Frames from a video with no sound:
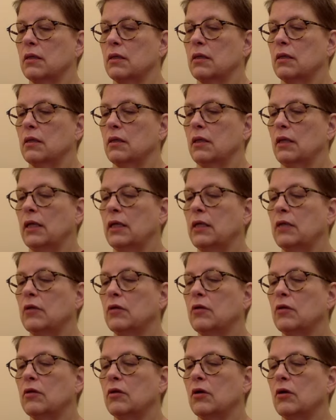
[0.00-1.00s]
letting the
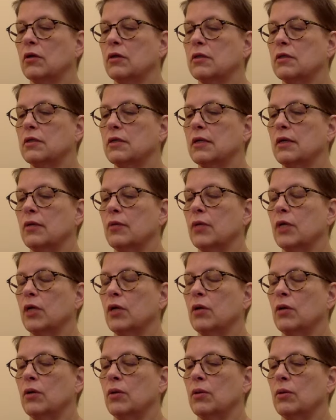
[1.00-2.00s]
thoughts come and
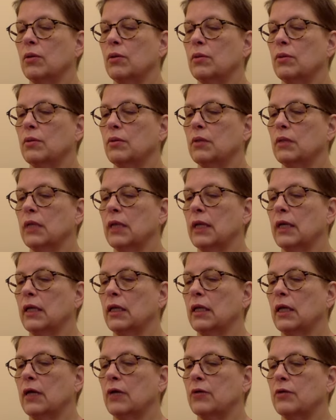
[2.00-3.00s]
go like
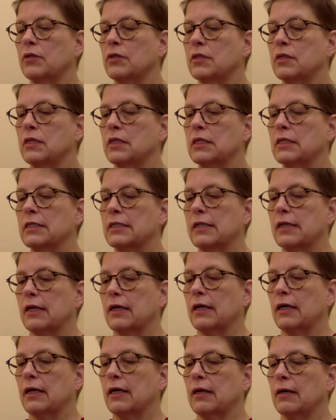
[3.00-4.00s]
clouds in the sky.